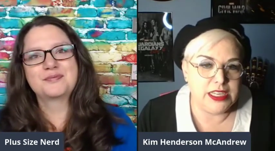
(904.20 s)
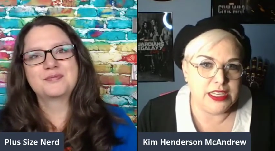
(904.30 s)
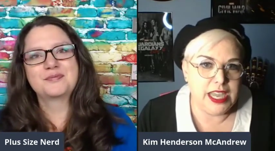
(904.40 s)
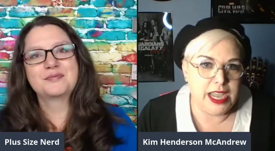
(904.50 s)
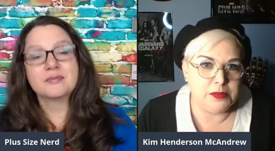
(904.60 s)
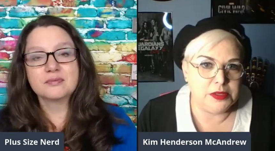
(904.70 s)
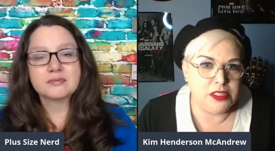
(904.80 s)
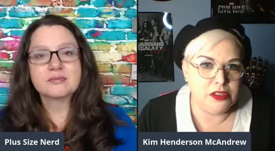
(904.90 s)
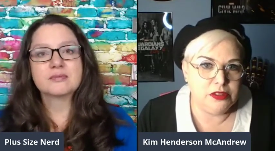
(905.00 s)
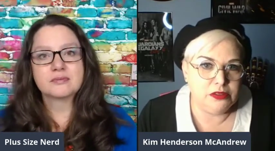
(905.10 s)
Speaker 1: in a cap
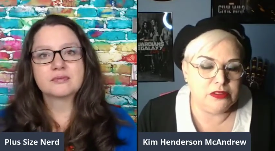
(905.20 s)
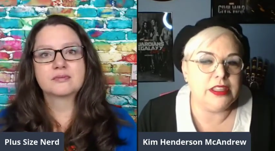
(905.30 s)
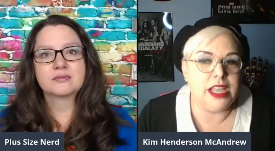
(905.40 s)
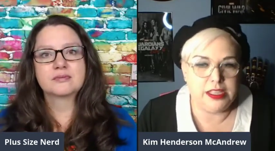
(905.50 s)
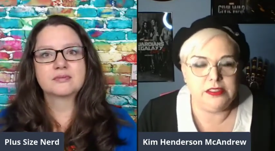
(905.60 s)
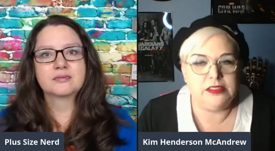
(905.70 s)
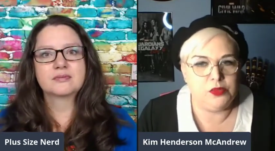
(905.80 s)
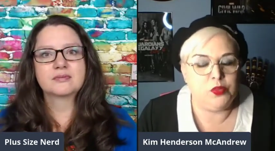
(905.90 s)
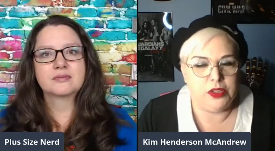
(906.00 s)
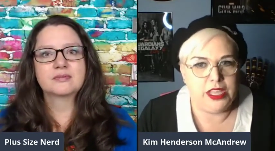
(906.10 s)
suit
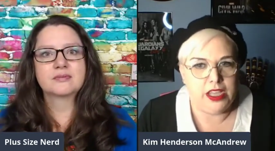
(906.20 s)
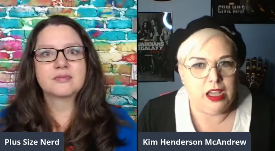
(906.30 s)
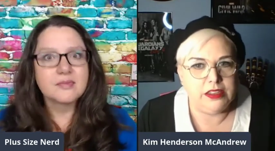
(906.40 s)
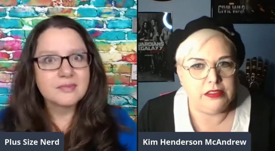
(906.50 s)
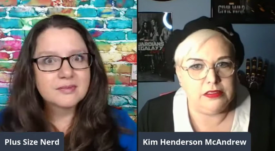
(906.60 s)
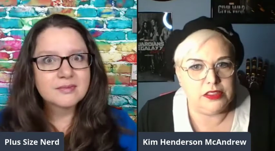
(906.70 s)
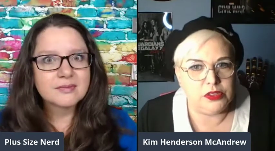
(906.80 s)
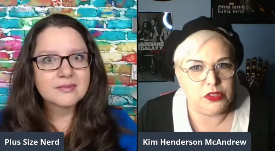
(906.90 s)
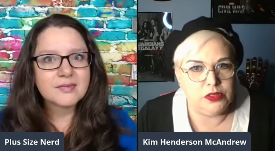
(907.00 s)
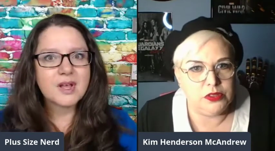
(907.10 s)
that's where they got
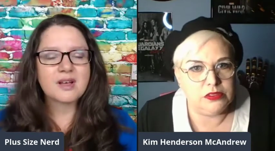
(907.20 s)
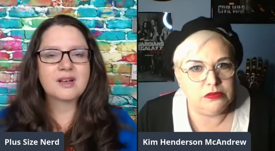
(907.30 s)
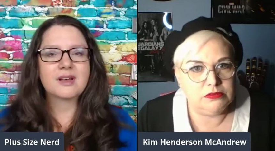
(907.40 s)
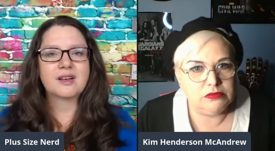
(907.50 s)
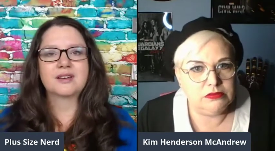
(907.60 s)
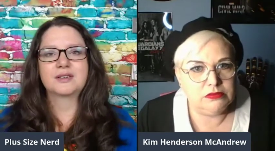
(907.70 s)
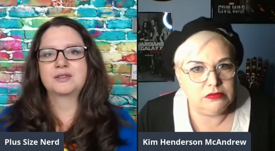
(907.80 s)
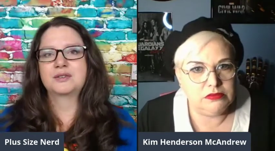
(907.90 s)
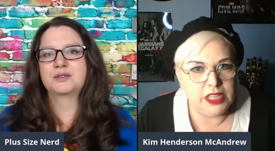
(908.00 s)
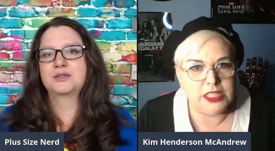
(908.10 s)
their suit
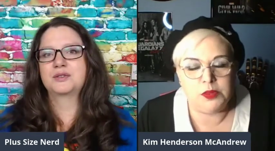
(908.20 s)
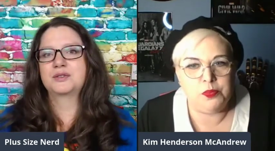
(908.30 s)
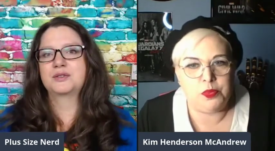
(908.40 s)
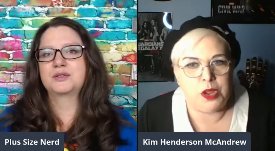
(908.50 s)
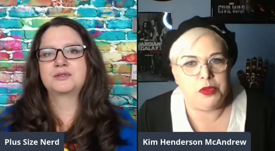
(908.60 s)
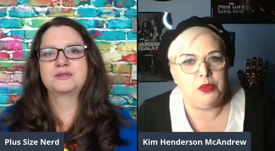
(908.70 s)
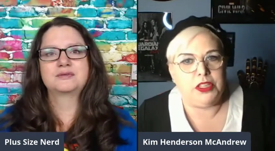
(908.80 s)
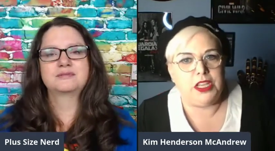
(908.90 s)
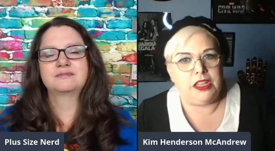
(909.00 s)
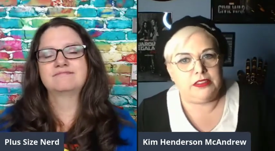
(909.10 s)
oh. that's where
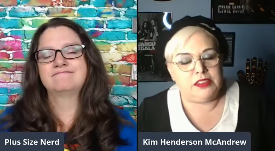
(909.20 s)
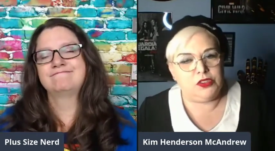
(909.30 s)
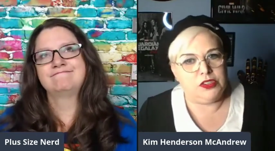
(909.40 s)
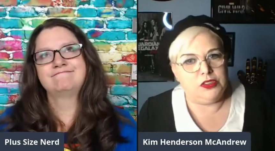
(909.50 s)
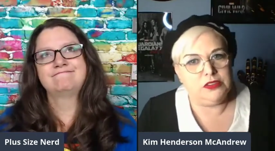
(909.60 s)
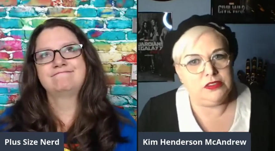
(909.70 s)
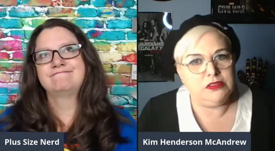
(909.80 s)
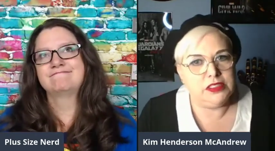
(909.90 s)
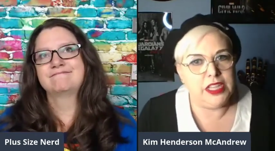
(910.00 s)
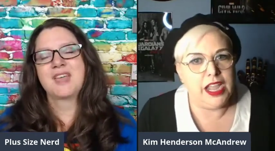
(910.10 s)
they got their suit
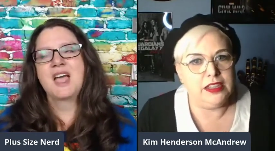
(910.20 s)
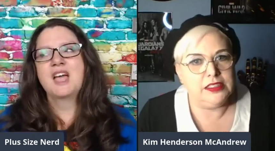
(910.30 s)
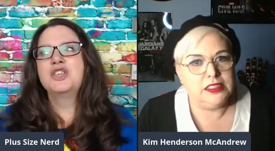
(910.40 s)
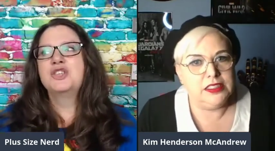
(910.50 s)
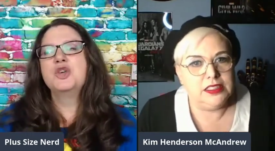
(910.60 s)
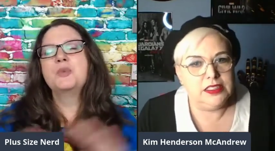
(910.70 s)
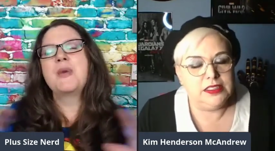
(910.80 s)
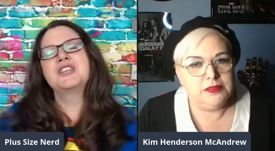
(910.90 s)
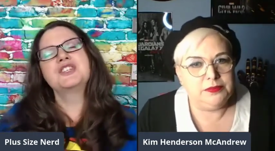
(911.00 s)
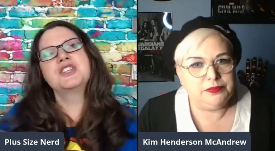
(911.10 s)
Speaker 2: yeah you
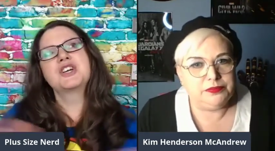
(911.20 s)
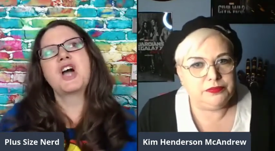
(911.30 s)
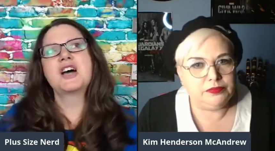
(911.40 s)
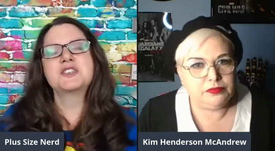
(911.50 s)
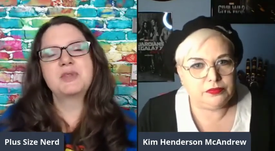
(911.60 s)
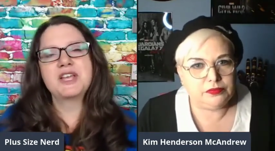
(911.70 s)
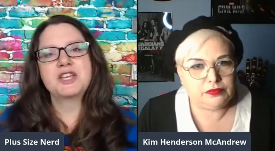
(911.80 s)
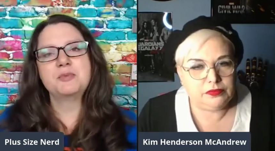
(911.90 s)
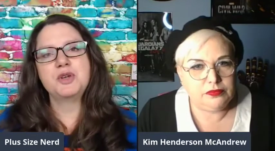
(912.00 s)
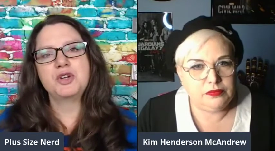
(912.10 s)
mentioned the cosplay
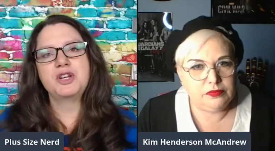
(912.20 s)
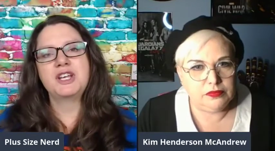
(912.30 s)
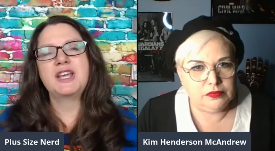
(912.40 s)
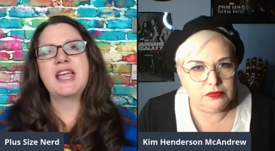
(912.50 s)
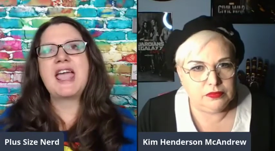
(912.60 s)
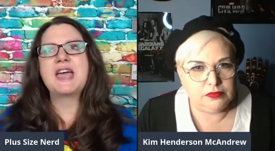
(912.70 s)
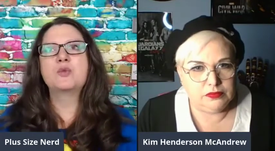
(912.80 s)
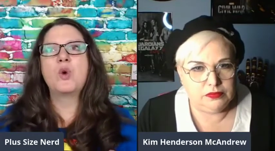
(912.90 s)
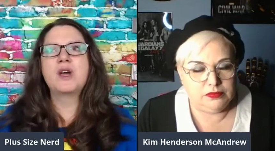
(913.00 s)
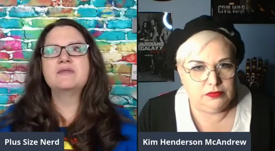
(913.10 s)
community,
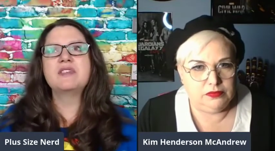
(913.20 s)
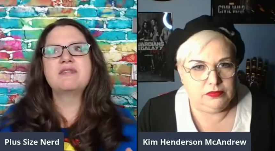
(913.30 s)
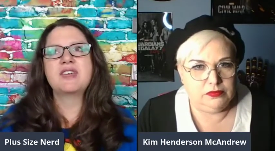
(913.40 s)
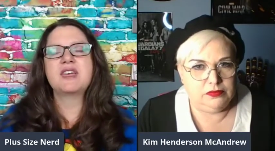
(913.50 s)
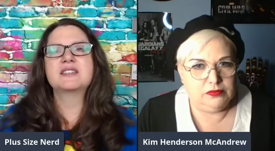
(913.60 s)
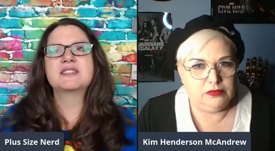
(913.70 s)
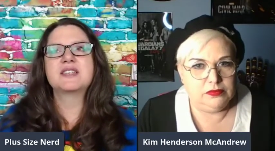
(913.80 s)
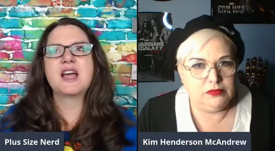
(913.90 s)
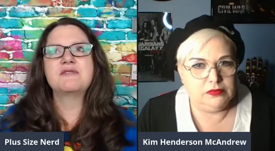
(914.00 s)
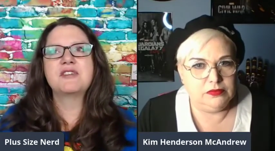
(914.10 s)
and one of the things
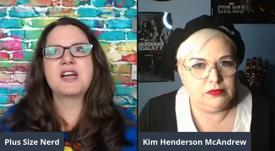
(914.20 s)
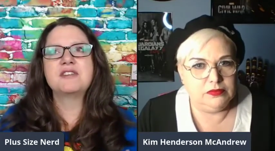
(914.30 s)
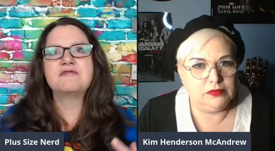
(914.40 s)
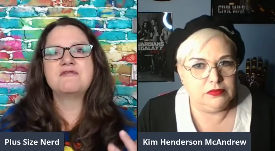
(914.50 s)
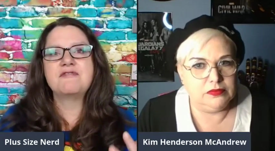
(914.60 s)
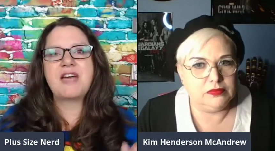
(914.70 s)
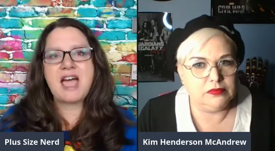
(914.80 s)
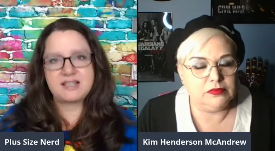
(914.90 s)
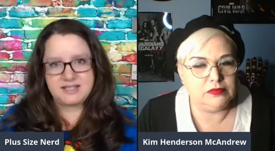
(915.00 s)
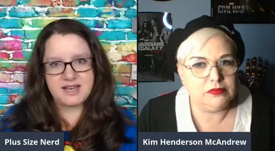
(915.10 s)
that I find
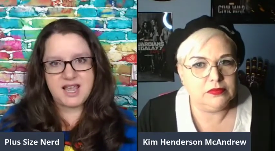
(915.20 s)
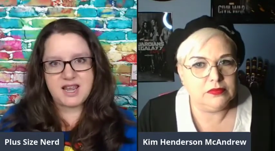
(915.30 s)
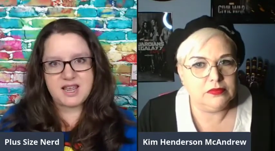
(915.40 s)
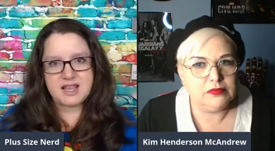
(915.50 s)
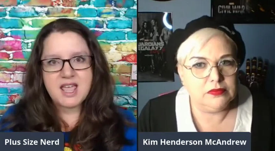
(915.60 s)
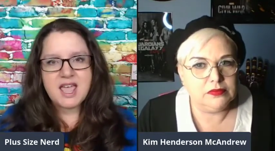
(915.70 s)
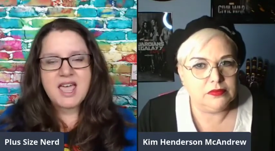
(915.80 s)
fascinating